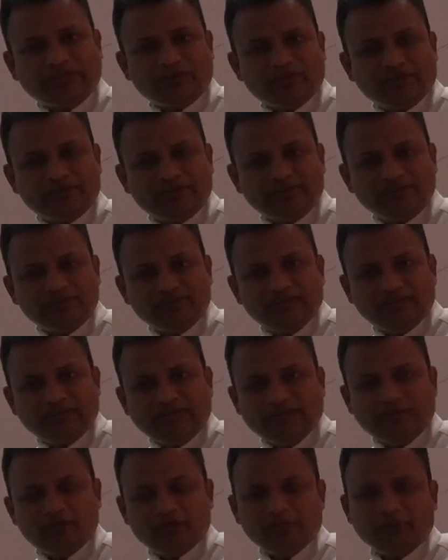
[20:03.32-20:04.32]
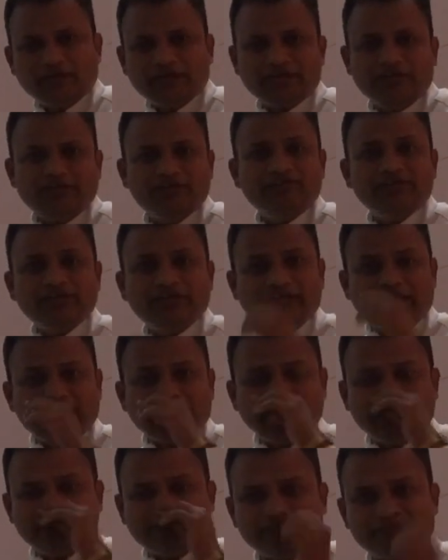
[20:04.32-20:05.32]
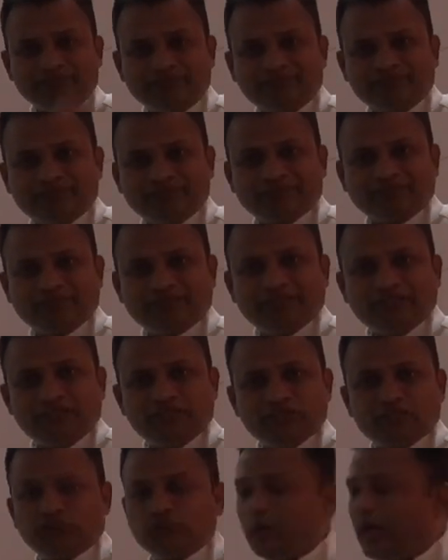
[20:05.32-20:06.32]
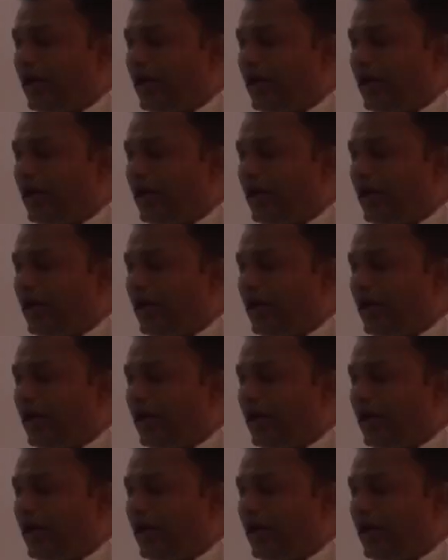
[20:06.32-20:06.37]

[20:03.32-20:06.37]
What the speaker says: that one, automatically he will die. So